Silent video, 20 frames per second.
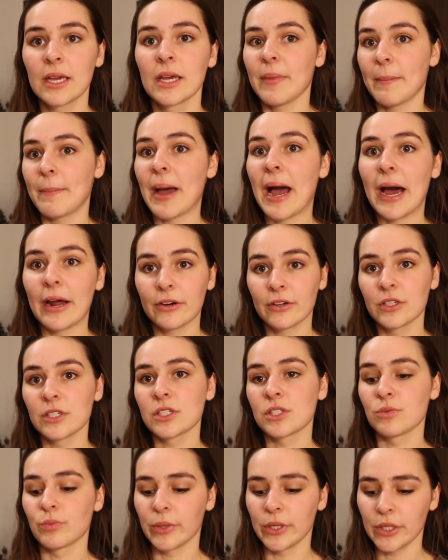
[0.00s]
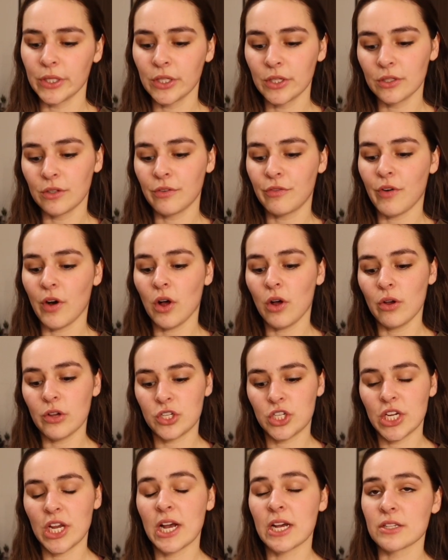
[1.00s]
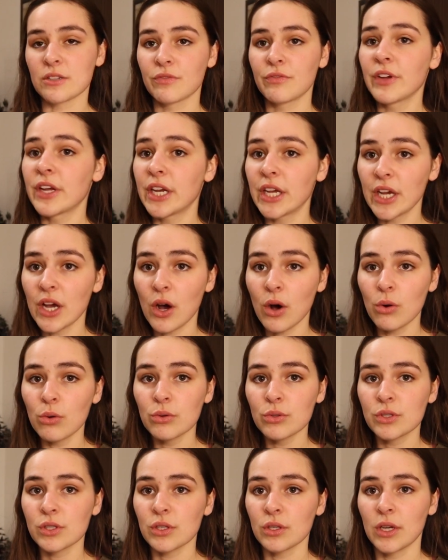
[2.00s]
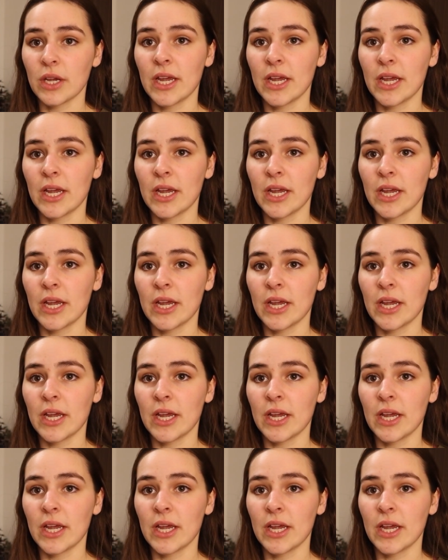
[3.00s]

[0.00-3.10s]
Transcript: The pattern is really good to follow. She has videos,